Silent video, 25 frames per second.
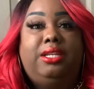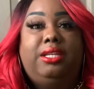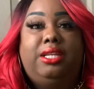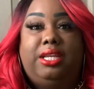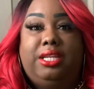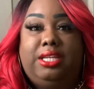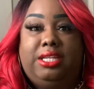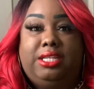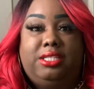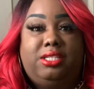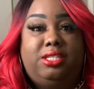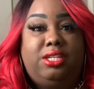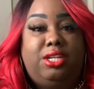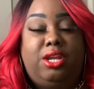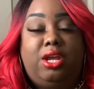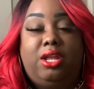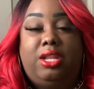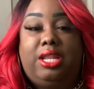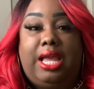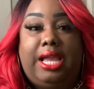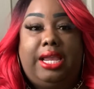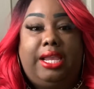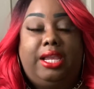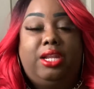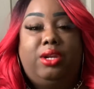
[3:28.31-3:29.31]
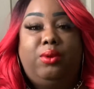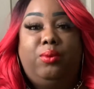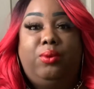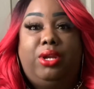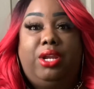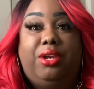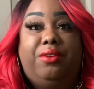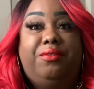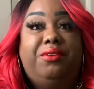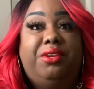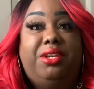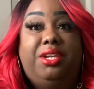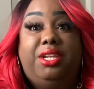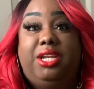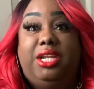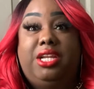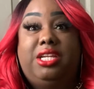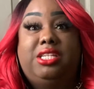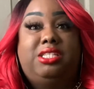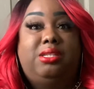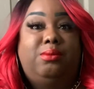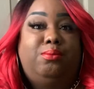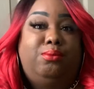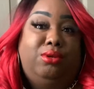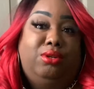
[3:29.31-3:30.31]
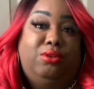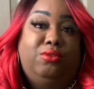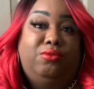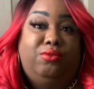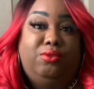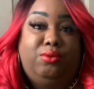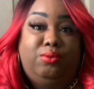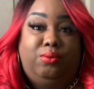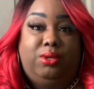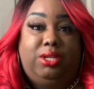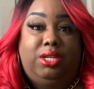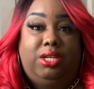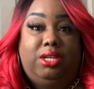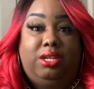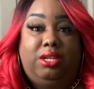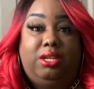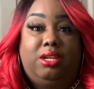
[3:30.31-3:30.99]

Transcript: get it to your liking or whatever, it is a beautiful wig.